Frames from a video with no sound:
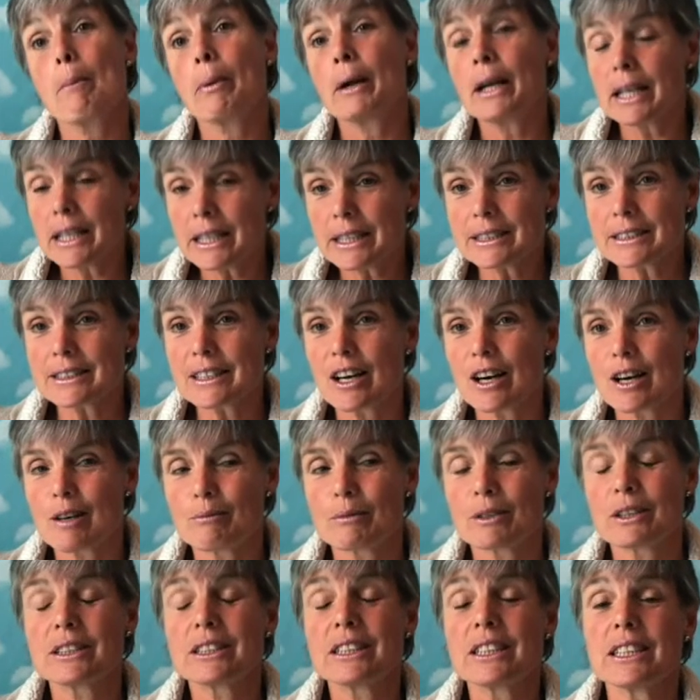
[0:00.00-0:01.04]
please
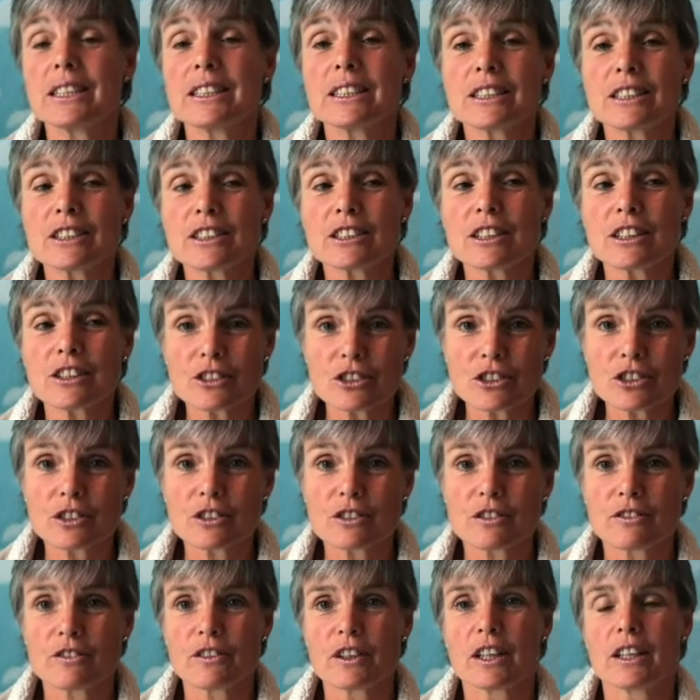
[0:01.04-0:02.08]
come, because it is such
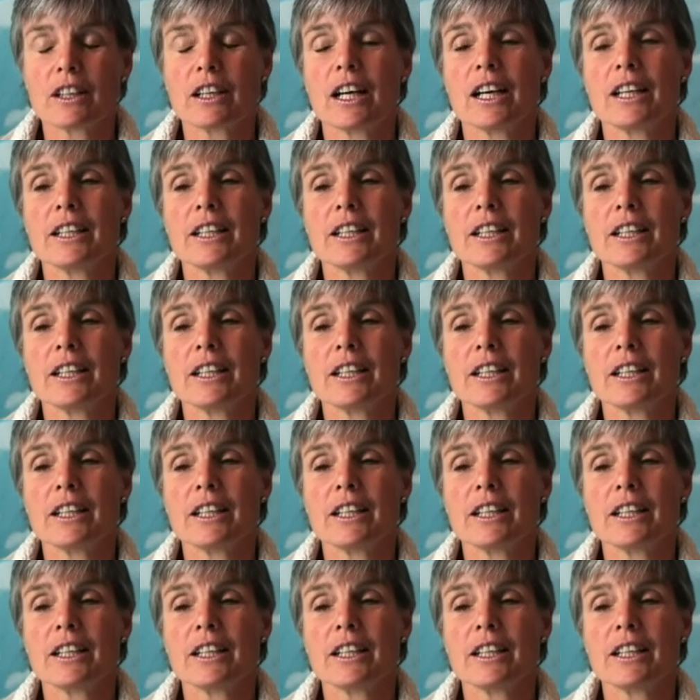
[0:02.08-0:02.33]
good fun,